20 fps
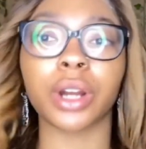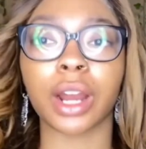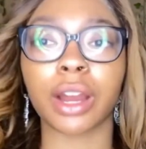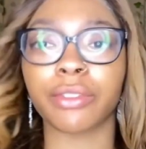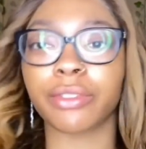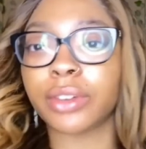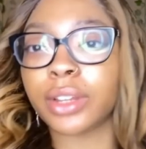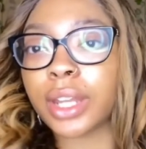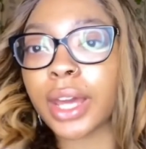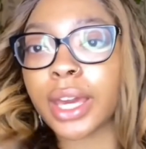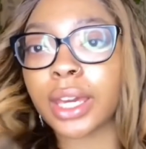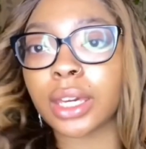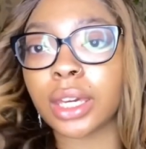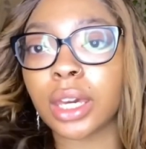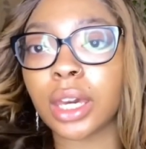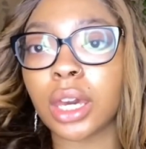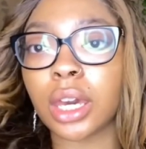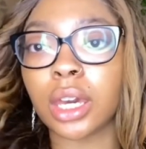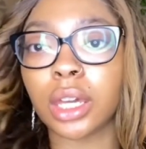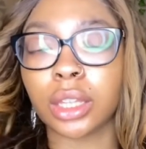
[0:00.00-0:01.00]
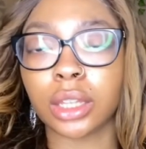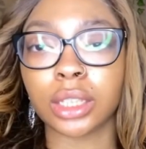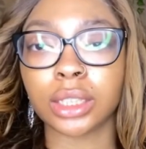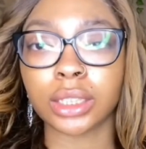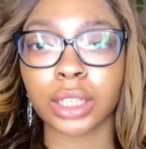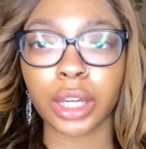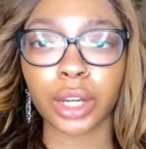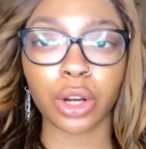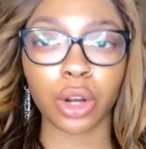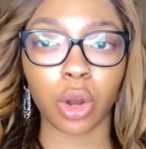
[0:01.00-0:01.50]
I feel like this
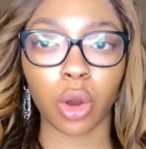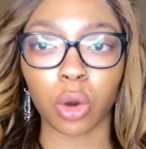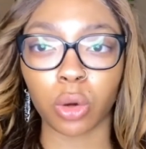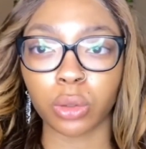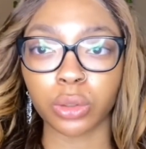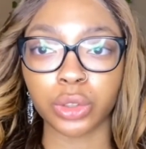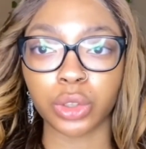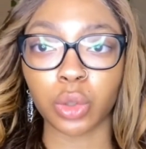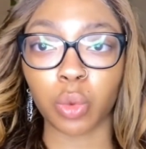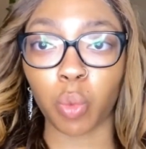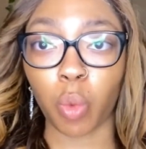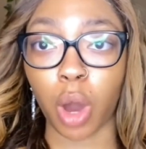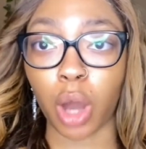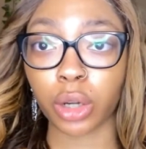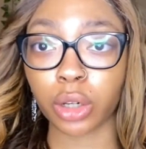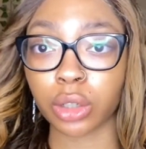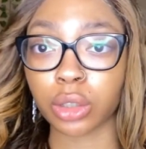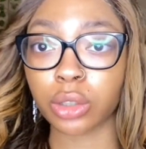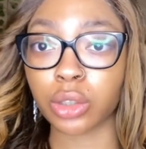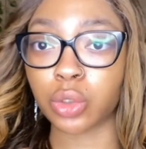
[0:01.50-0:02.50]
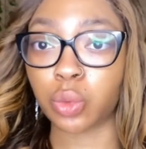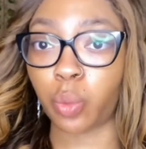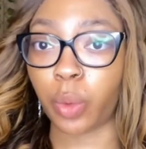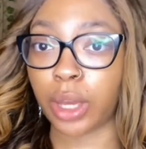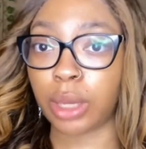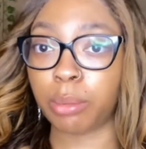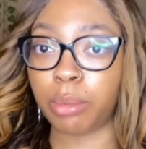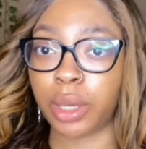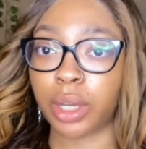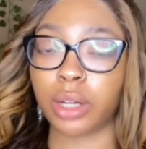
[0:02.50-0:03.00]
hair holds the wand curls
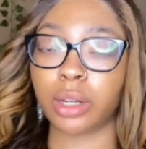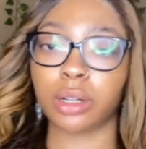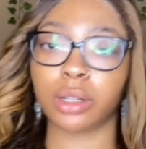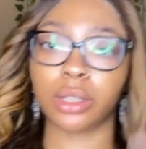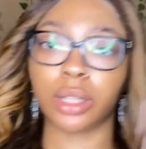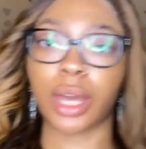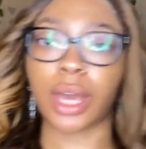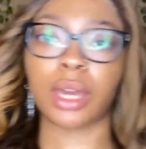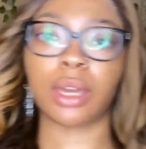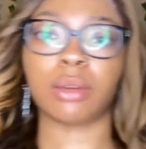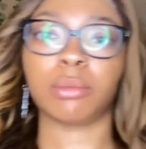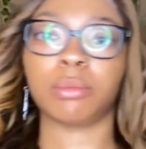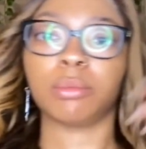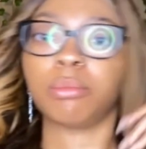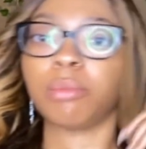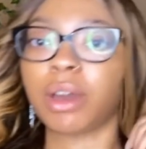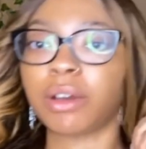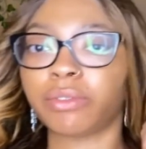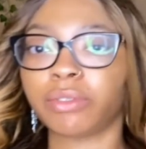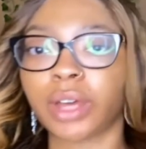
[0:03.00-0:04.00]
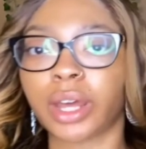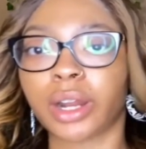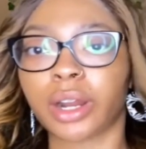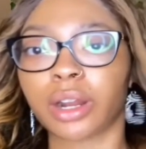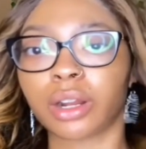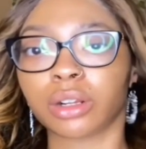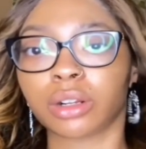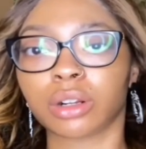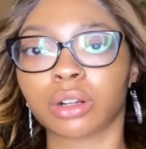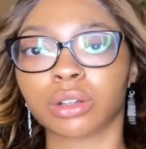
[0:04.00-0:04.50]
way better. Like, my flat
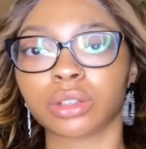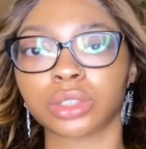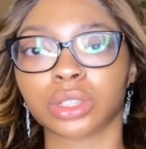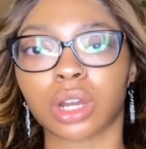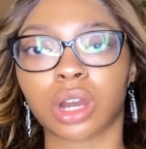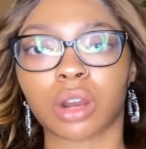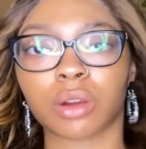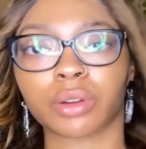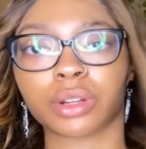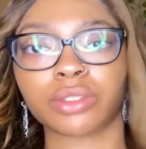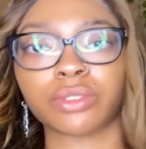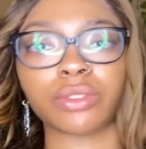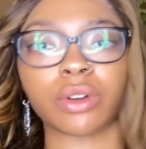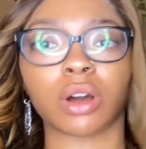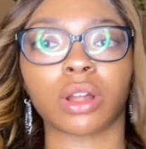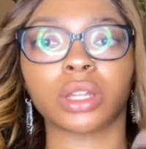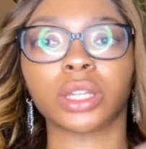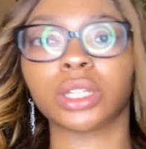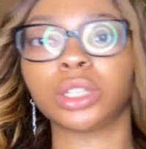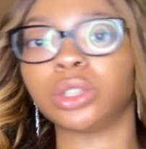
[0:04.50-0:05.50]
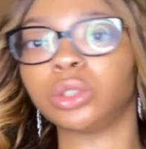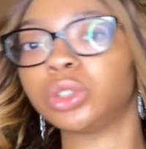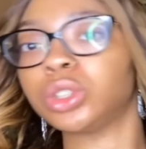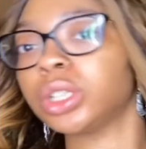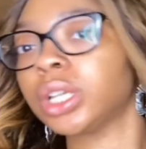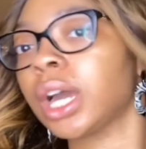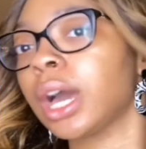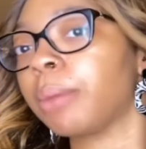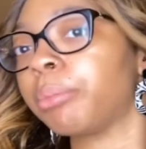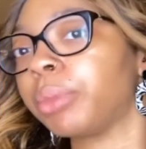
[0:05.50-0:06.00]
iron curls are already falling.
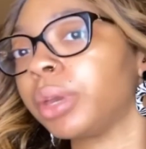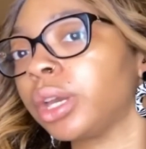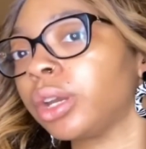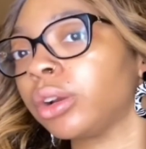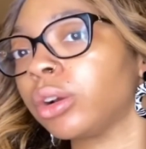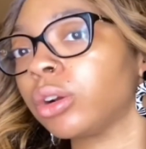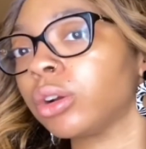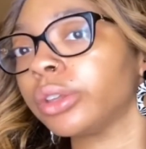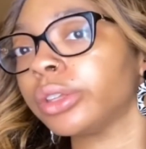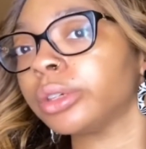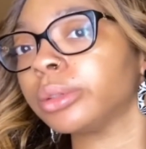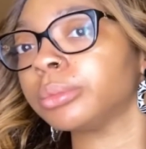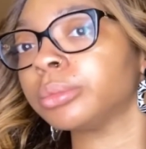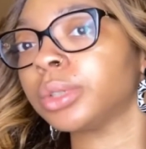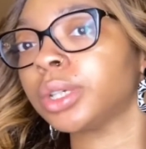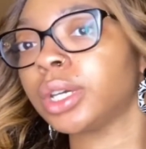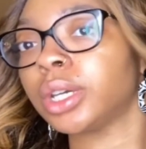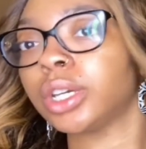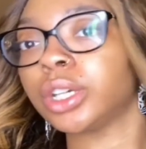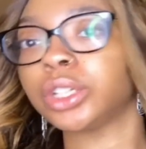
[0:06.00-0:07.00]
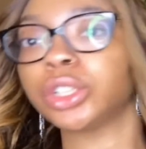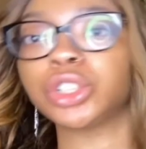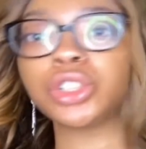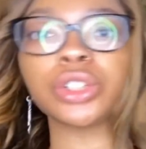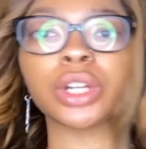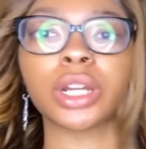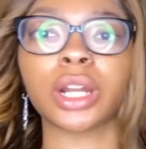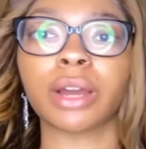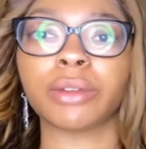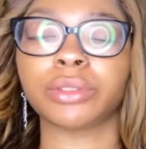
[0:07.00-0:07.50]
Usually I pin curl them
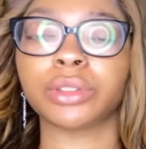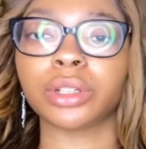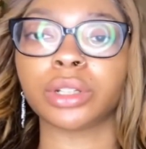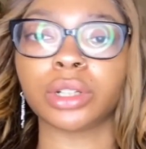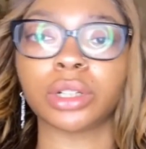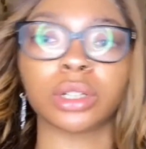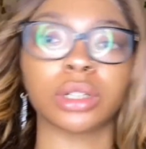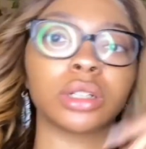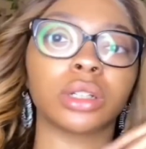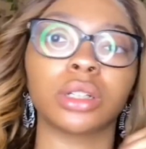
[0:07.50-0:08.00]
straight after